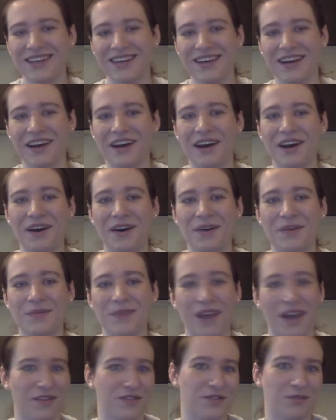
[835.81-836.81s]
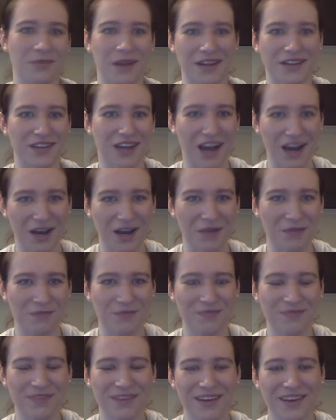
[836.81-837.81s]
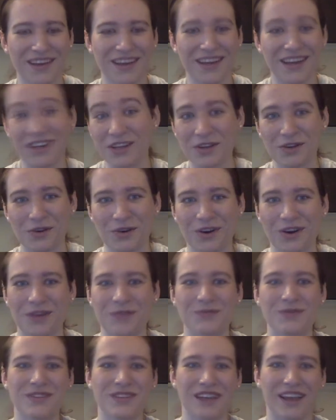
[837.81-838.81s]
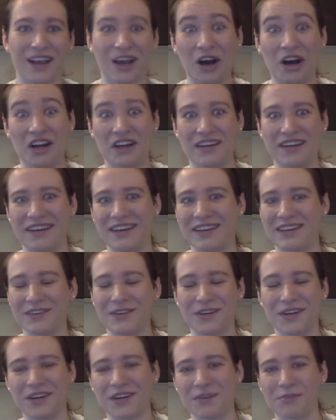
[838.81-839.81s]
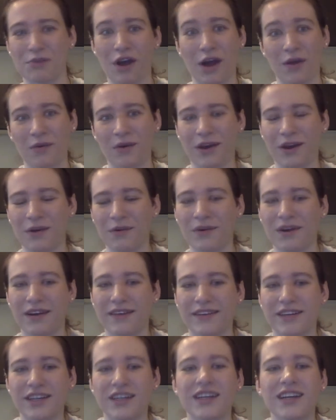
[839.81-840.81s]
after my time in the dorms, like Ondine or Broadway or whatever.